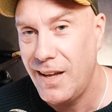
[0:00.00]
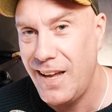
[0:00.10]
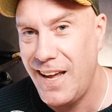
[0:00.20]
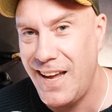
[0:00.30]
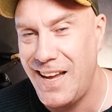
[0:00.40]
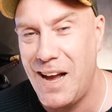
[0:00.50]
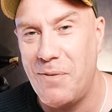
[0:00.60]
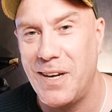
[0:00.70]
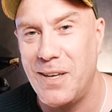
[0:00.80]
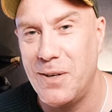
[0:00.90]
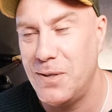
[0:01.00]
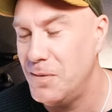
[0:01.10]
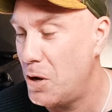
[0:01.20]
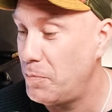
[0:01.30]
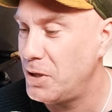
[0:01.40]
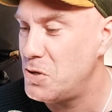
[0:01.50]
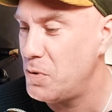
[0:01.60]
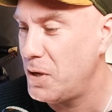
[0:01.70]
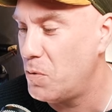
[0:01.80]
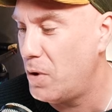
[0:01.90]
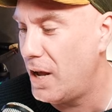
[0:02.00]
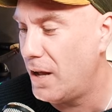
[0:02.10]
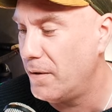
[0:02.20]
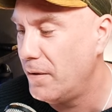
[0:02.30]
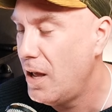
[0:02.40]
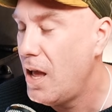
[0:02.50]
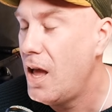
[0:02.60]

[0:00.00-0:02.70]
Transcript: Hey, how are you? Hope you're doing well.